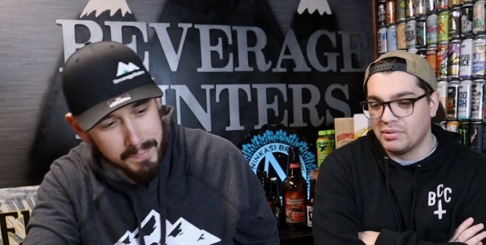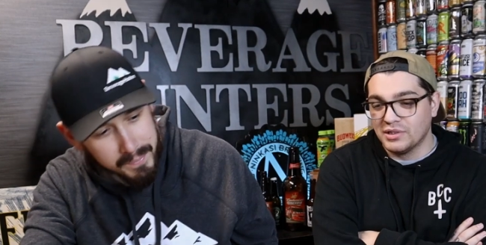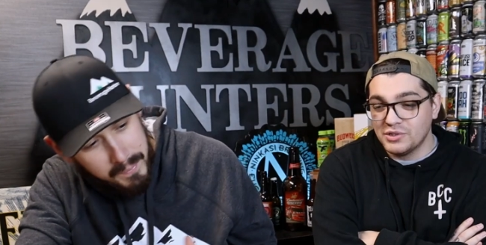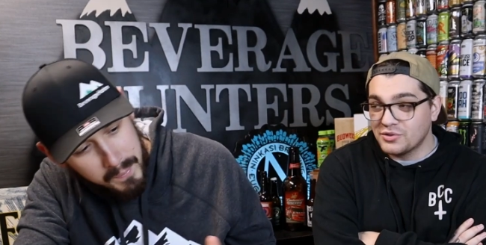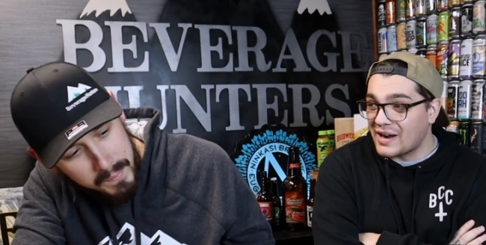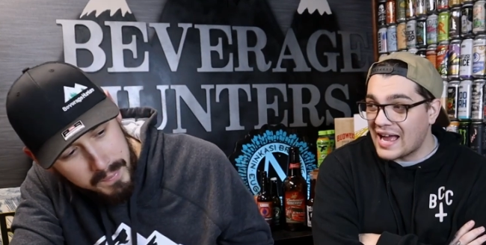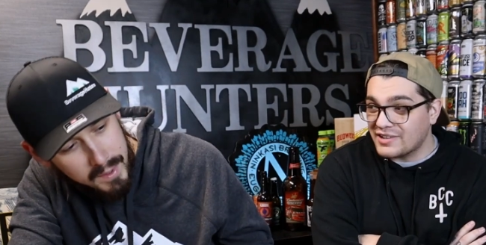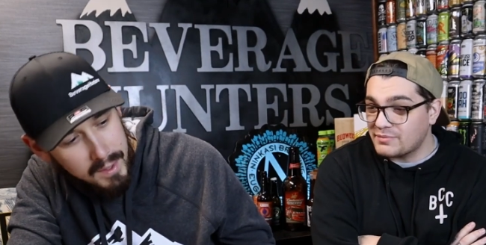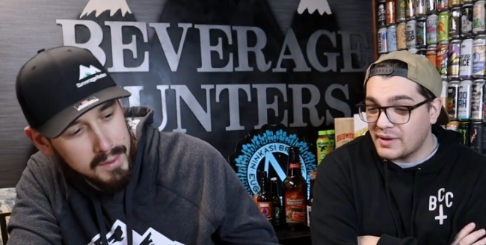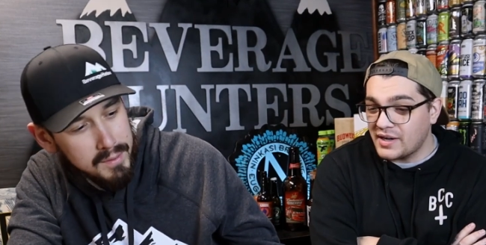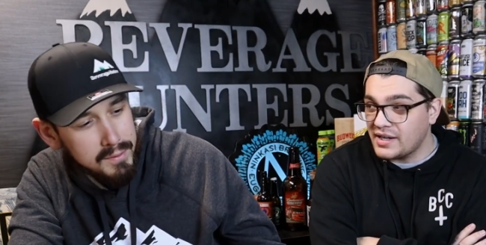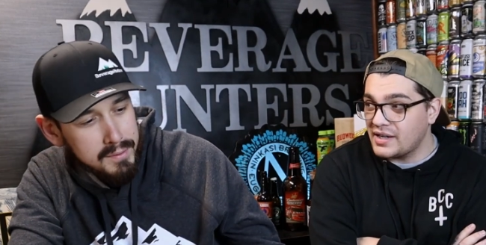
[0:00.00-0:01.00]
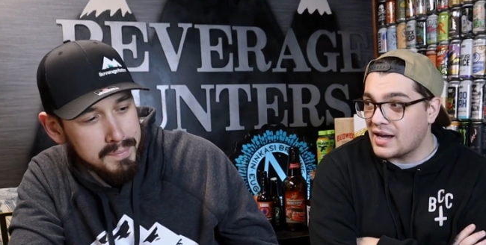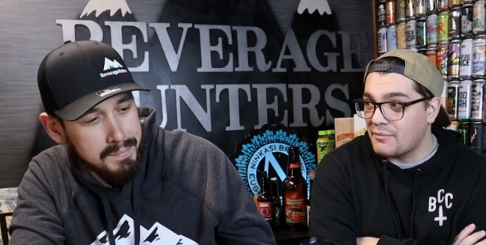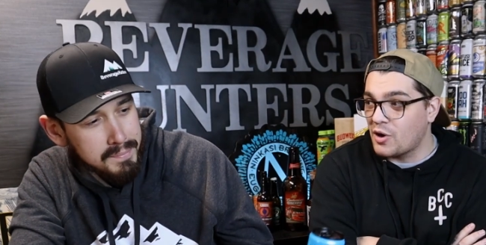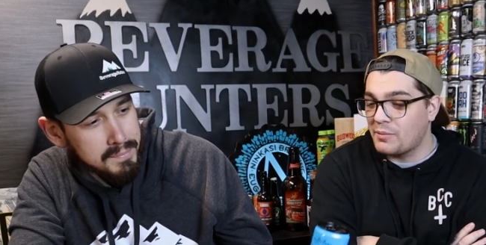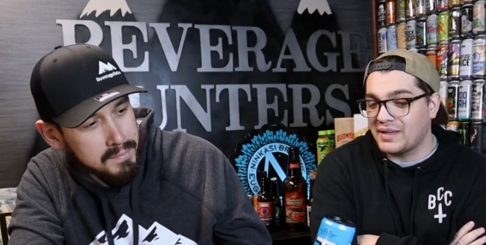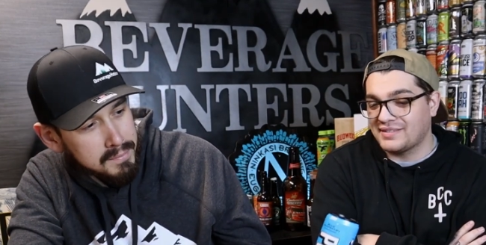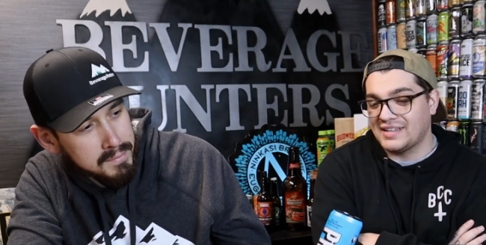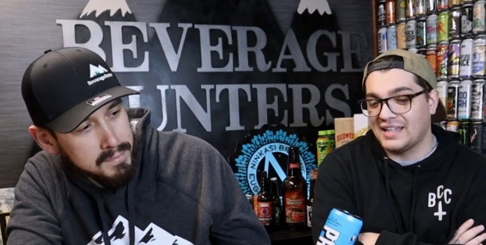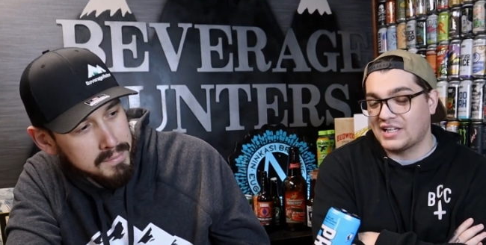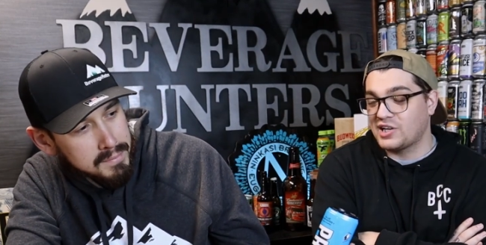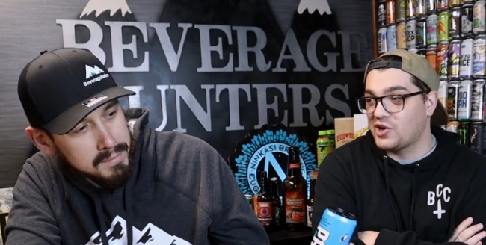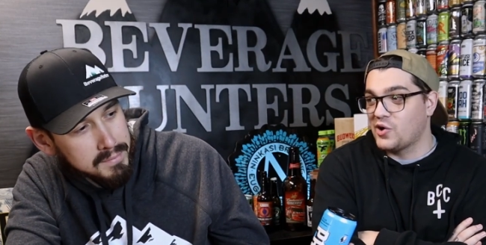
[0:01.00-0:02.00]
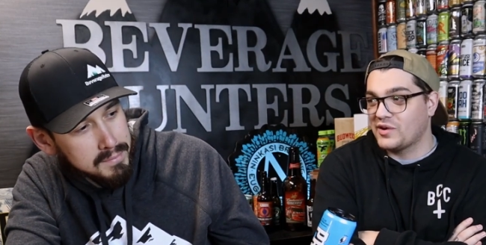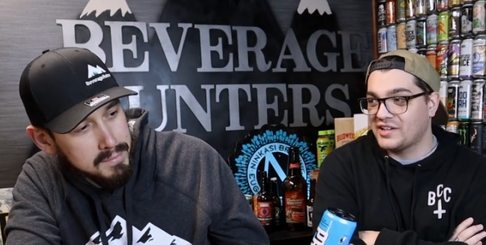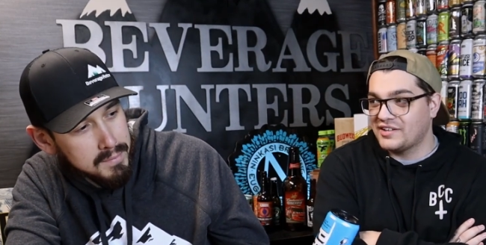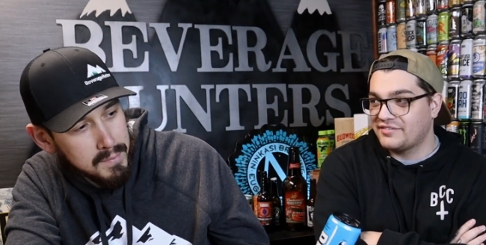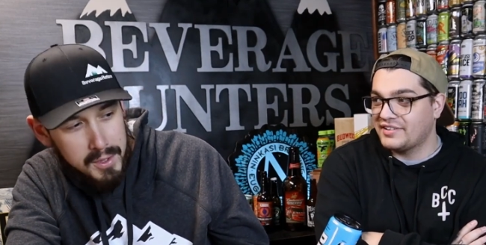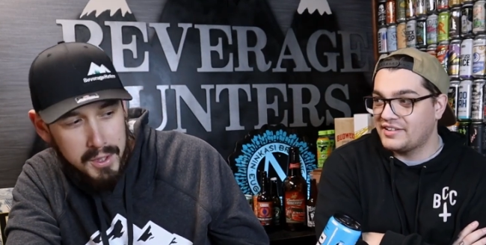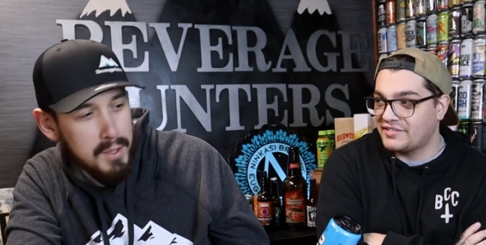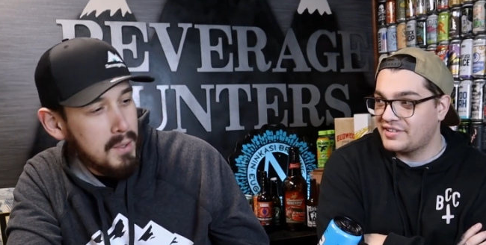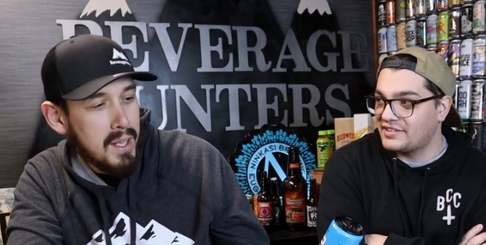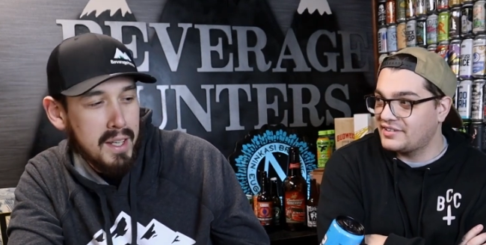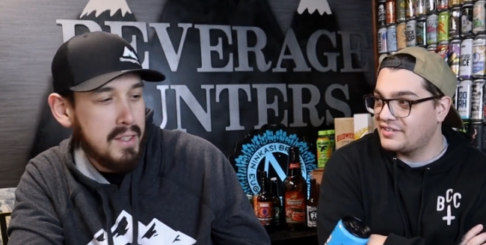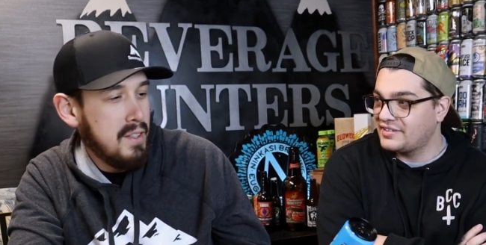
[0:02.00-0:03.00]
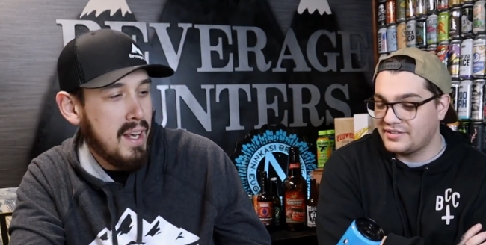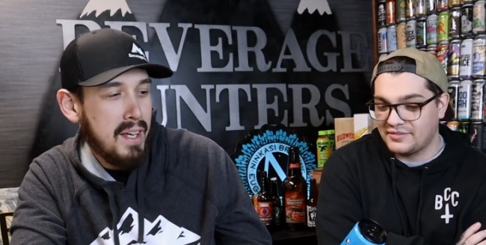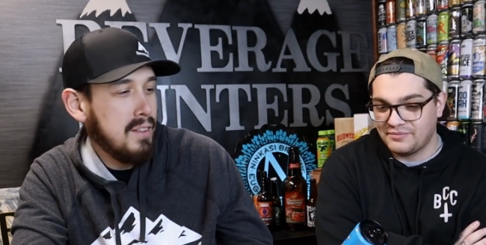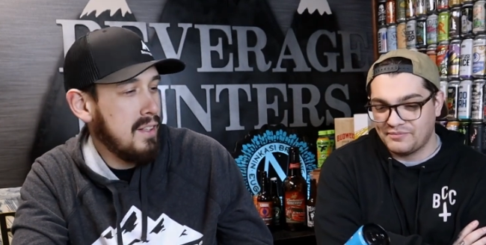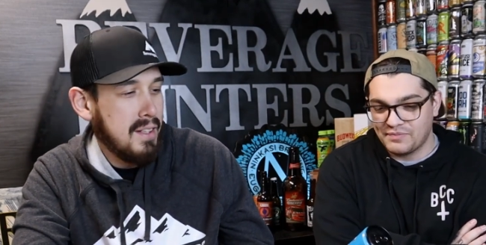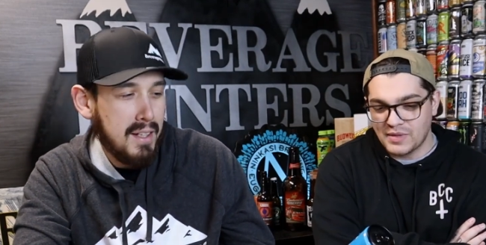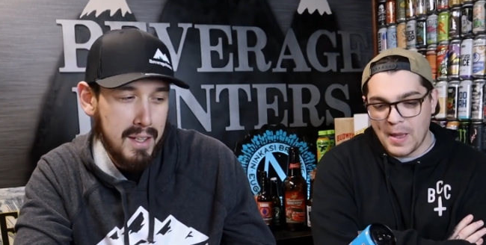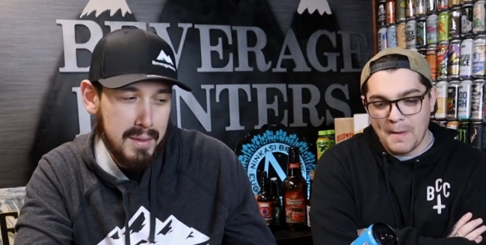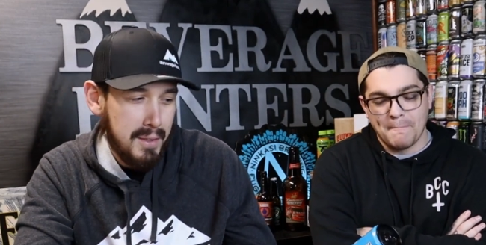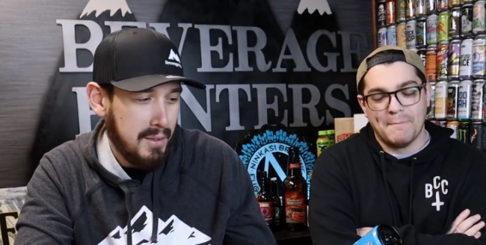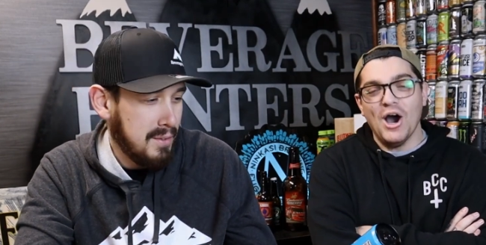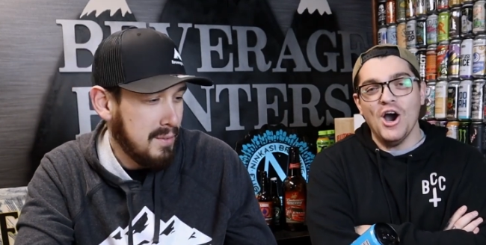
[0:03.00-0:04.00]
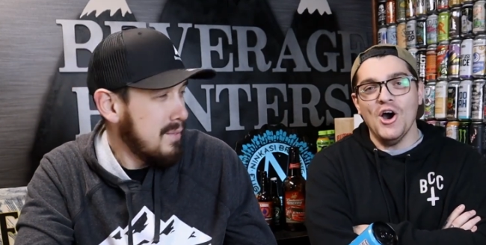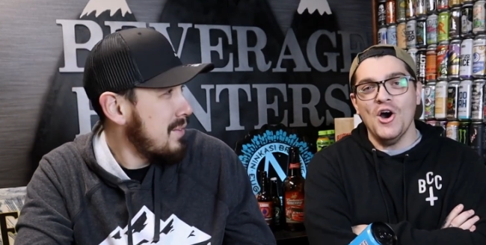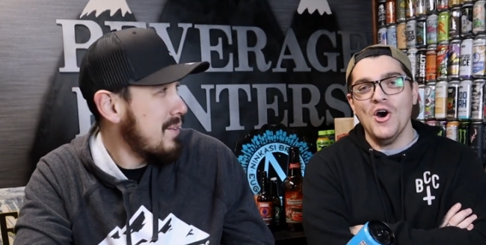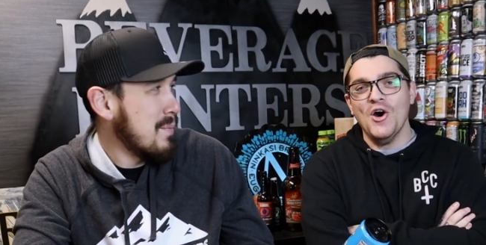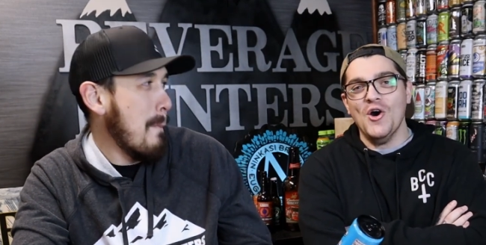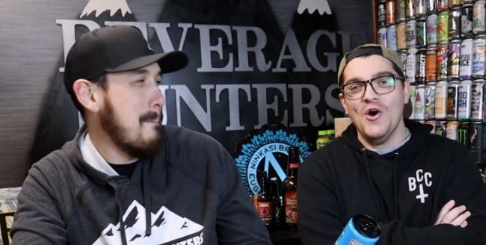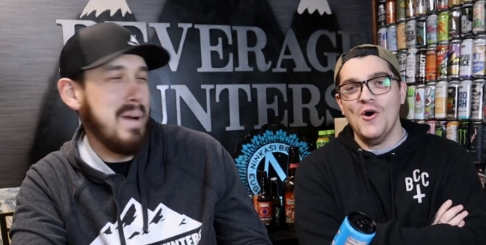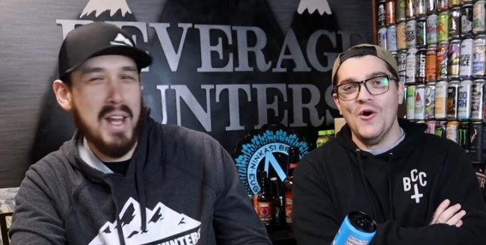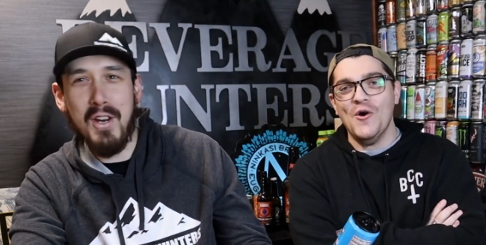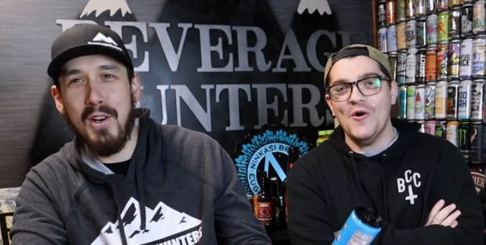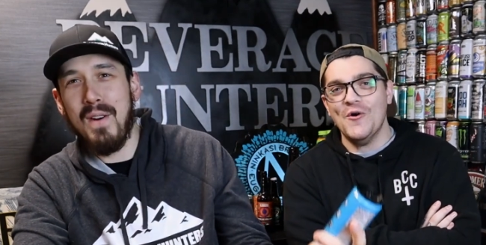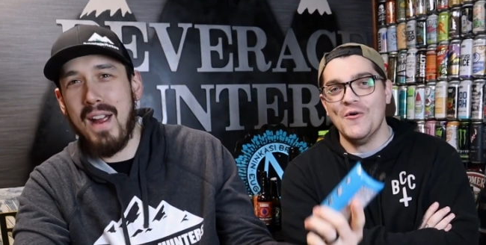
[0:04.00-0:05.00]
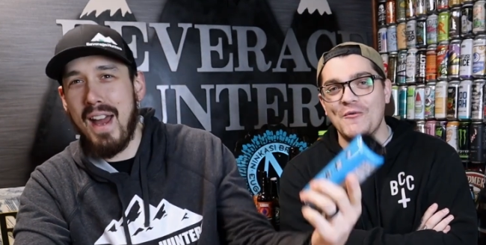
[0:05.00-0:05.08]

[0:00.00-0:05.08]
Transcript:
Speaker 1: blue raspberry. I'm hoping it's not like a coconut flavor. You, you nailed it again, dude. Boom! Blue